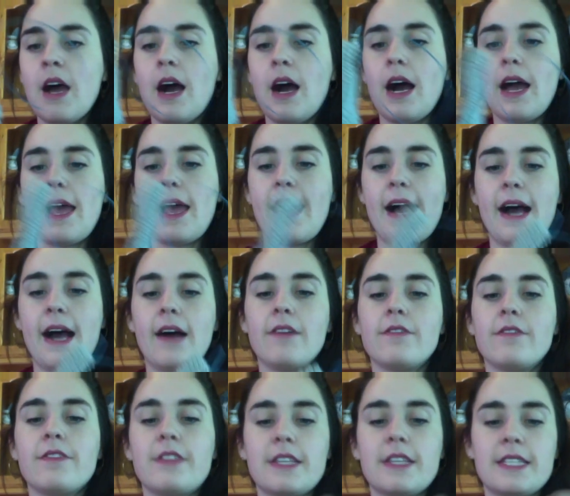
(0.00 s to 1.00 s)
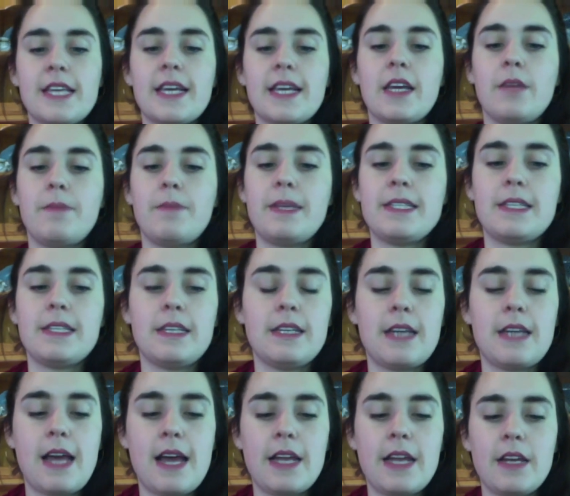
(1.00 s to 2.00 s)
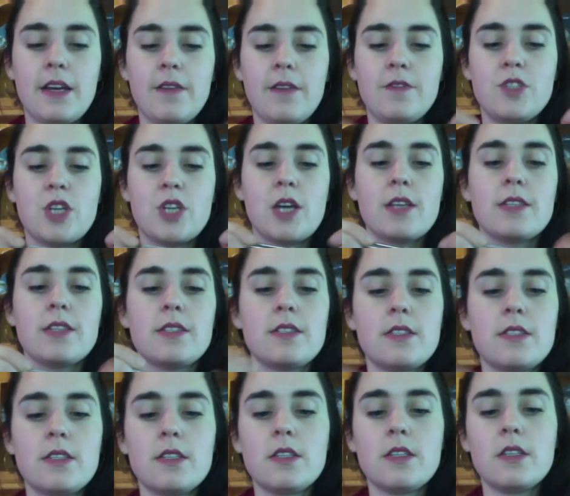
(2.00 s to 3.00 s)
I have the second mitten, and I've just